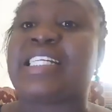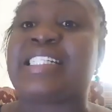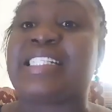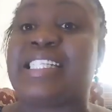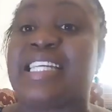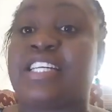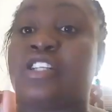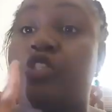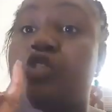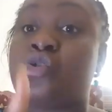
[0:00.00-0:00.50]

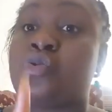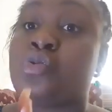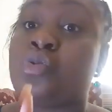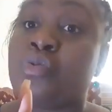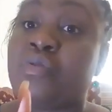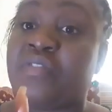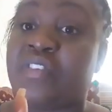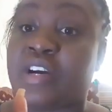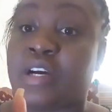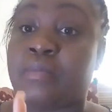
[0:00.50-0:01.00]
contain
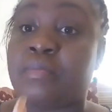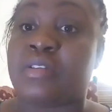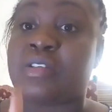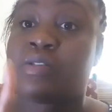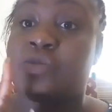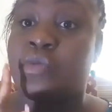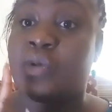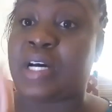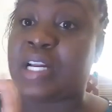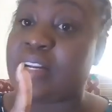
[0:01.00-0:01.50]
2
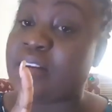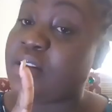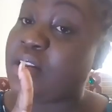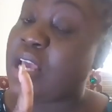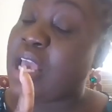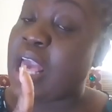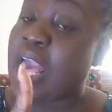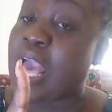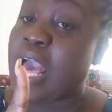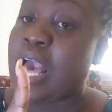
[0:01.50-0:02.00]
variables,
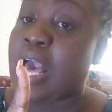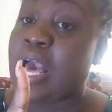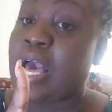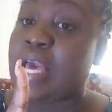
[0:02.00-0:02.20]
one